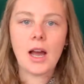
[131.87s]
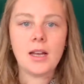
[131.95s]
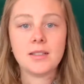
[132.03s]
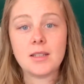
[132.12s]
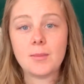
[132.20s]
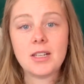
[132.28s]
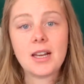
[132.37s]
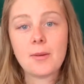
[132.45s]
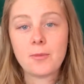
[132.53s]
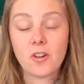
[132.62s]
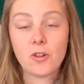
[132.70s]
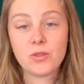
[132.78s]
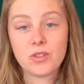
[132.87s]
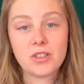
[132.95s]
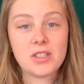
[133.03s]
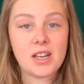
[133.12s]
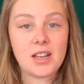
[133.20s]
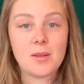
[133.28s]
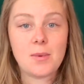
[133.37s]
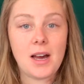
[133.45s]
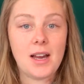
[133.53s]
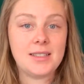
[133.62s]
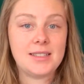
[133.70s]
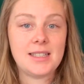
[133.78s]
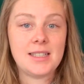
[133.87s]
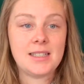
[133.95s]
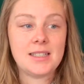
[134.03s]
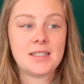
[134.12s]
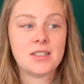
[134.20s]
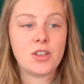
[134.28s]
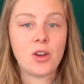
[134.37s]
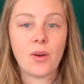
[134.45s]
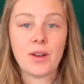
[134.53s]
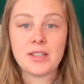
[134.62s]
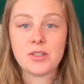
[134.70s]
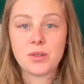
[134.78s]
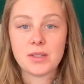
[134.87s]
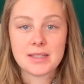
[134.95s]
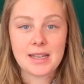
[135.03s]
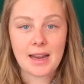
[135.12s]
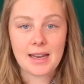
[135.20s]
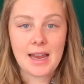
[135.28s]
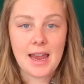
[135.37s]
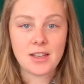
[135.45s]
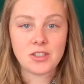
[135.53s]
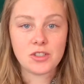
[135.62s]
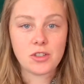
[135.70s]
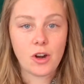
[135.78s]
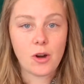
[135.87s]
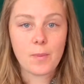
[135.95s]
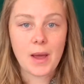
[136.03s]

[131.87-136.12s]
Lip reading: Something I've also done in the past is going to a secondhand shop,